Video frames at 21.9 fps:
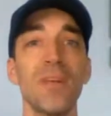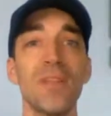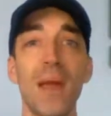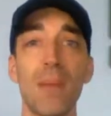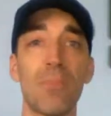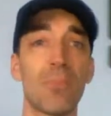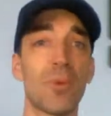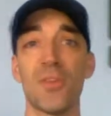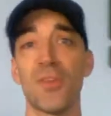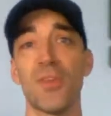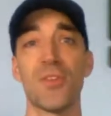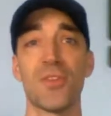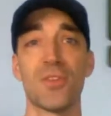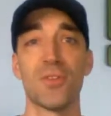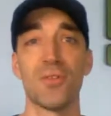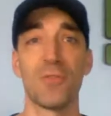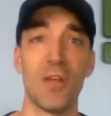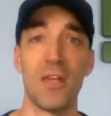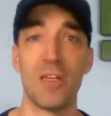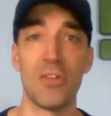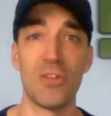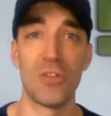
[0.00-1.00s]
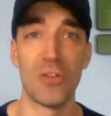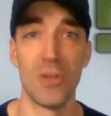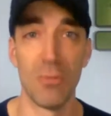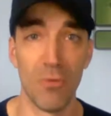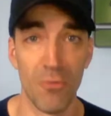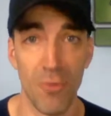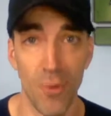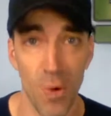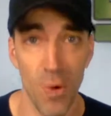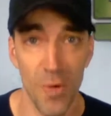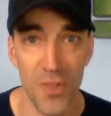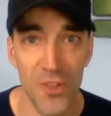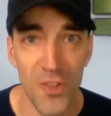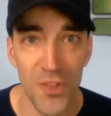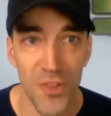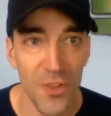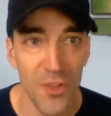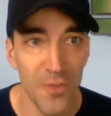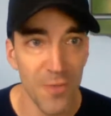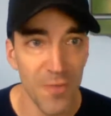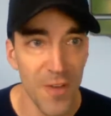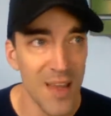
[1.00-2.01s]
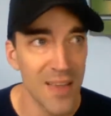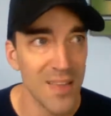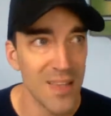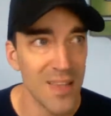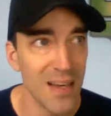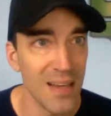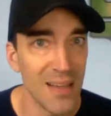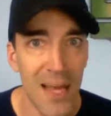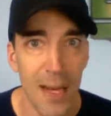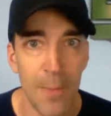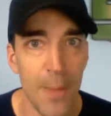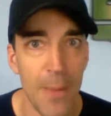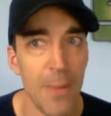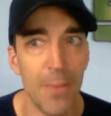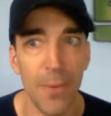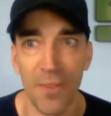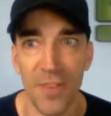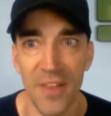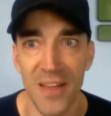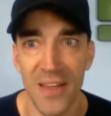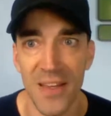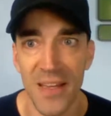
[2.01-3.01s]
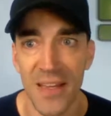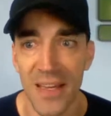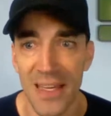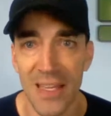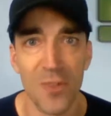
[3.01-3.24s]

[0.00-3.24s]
that brings us to phase number 4. This is the phase that a lot of people think